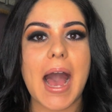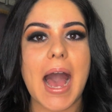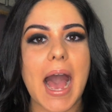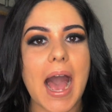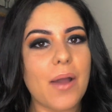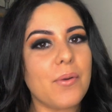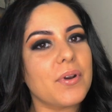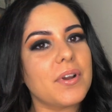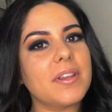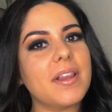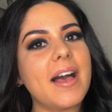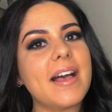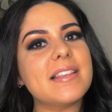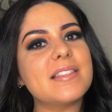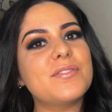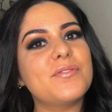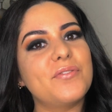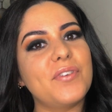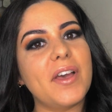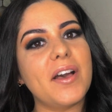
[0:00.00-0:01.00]

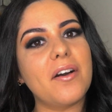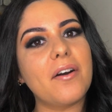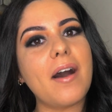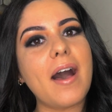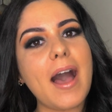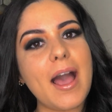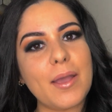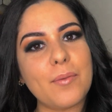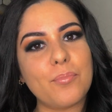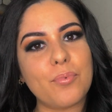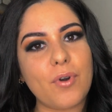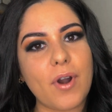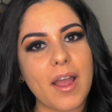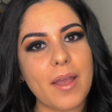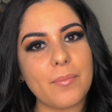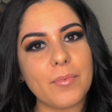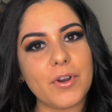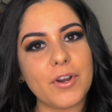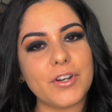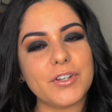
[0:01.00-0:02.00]
Hourglass Veil Eye
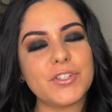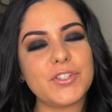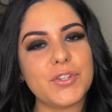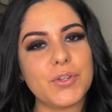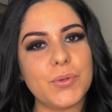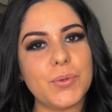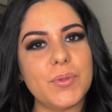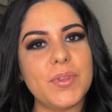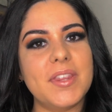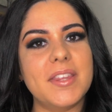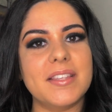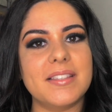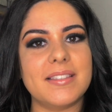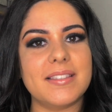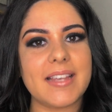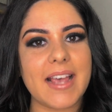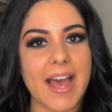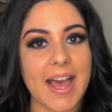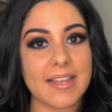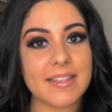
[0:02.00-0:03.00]
Primer to the
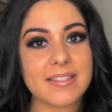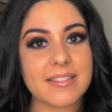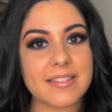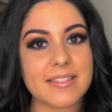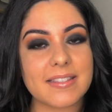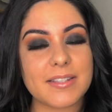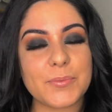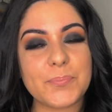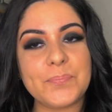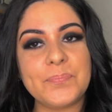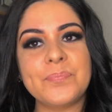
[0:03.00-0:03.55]
test.